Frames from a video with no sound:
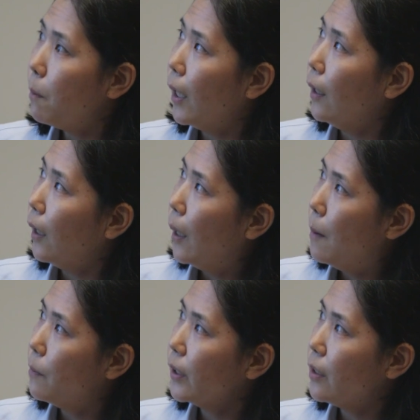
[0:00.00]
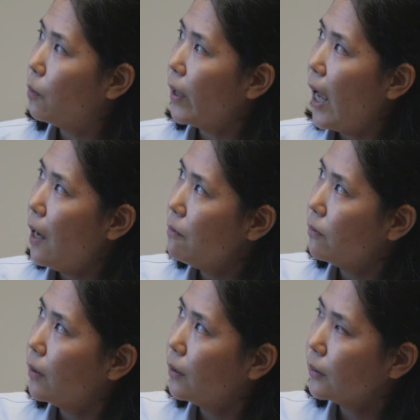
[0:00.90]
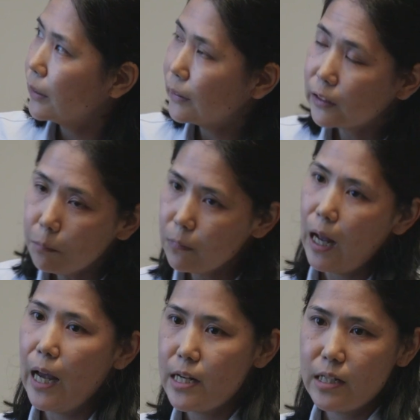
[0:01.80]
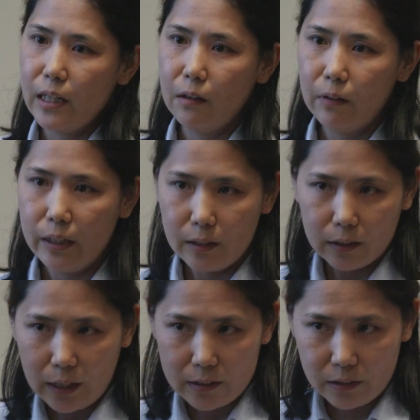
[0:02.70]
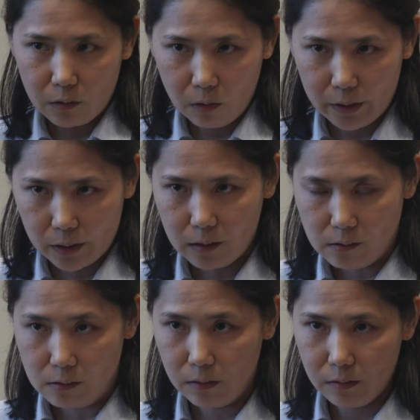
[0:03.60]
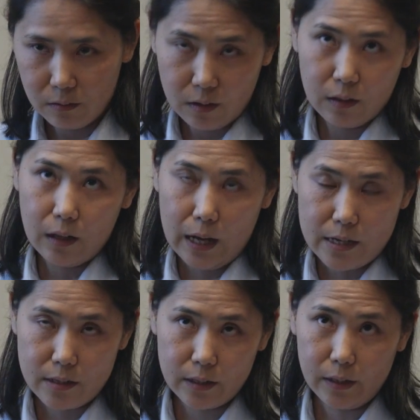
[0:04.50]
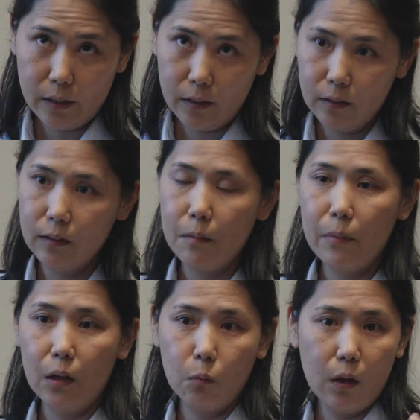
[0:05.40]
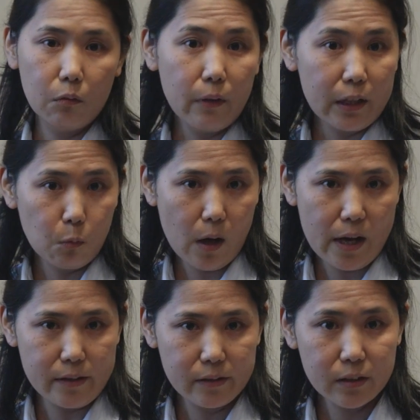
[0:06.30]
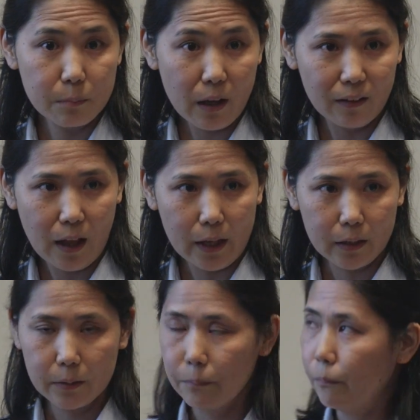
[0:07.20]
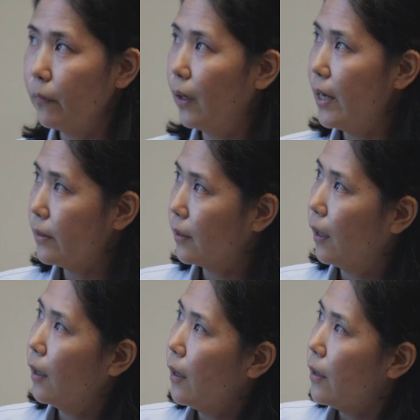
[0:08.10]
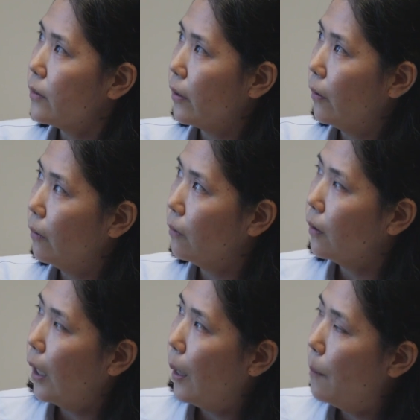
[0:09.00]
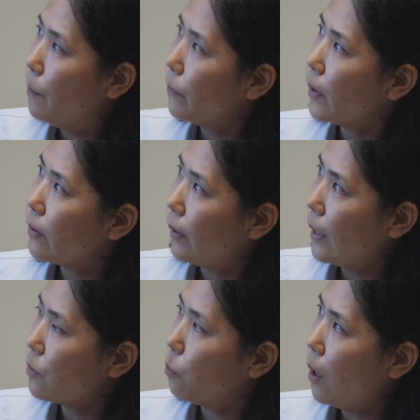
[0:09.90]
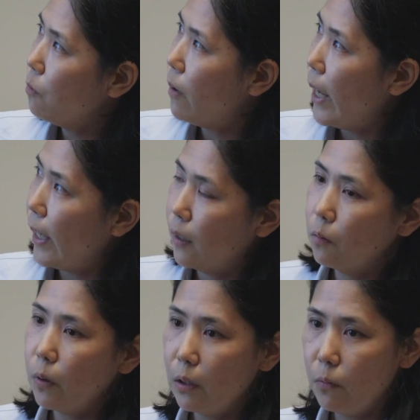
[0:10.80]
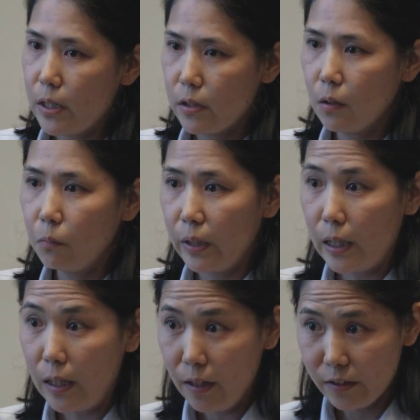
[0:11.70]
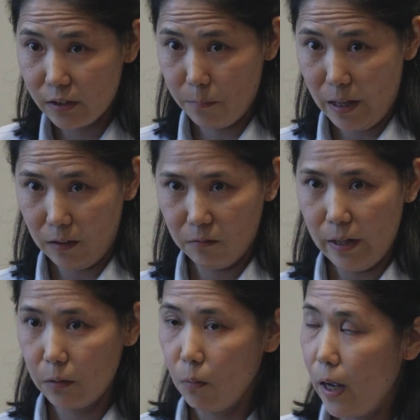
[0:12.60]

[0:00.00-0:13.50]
But, um, you know, we have some idea, right, a categorical idea about what red wines smell like, right? So, um, so that's one way in which we smell red